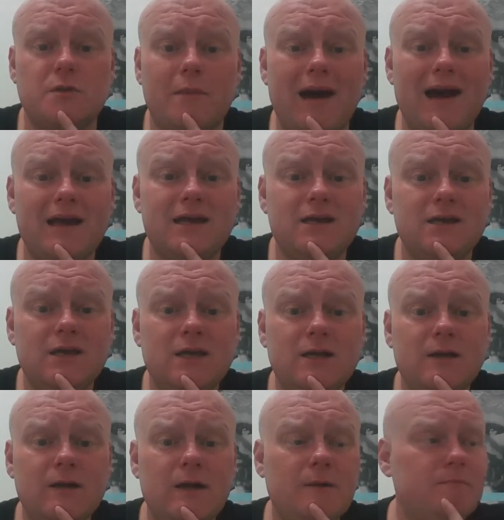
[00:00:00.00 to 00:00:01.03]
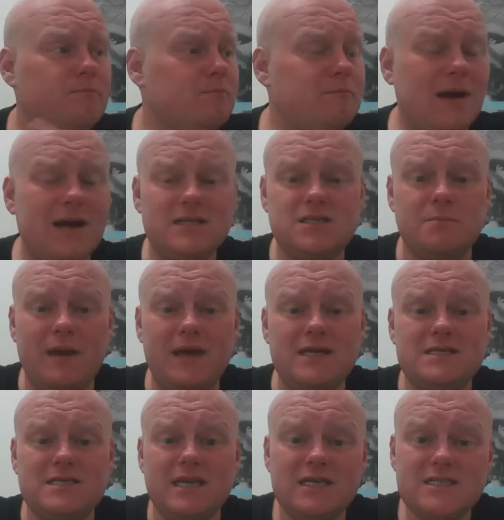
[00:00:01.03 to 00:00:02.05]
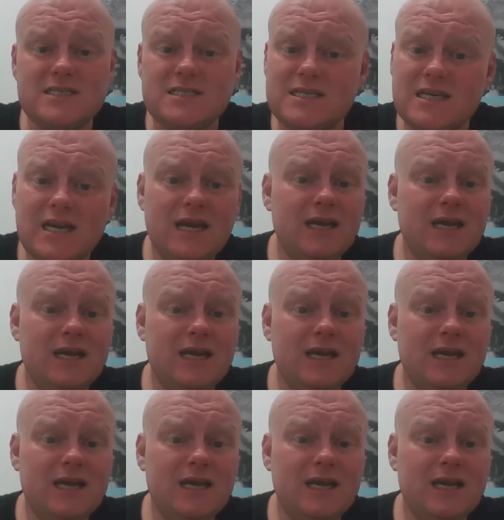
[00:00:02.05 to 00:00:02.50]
back to basics,